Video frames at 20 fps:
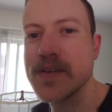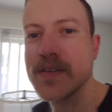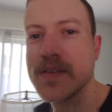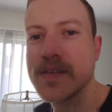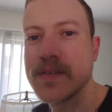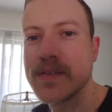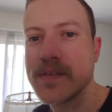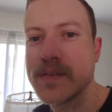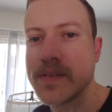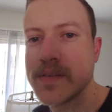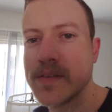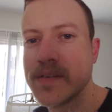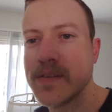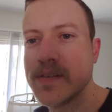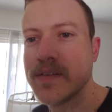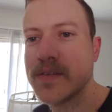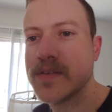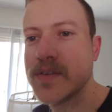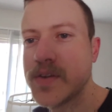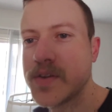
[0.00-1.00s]
Uh,
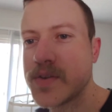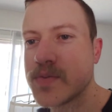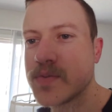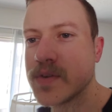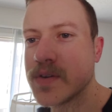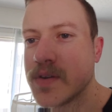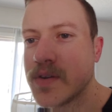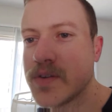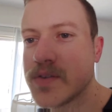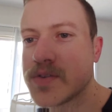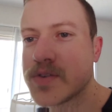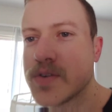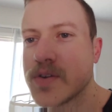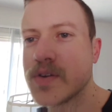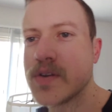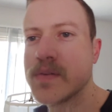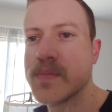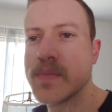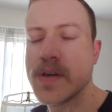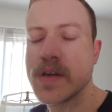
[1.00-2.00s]
just wanted to show
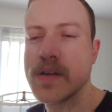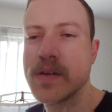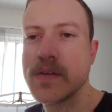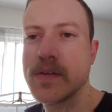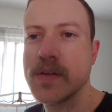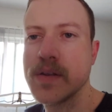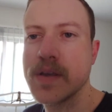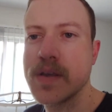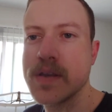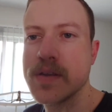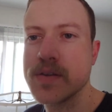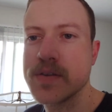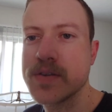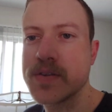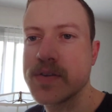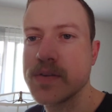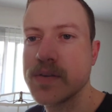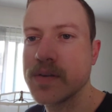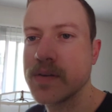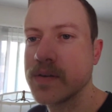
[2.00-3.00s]
you my
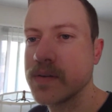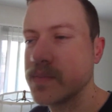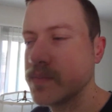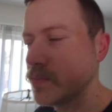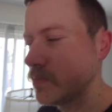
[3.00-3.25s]
latest uh,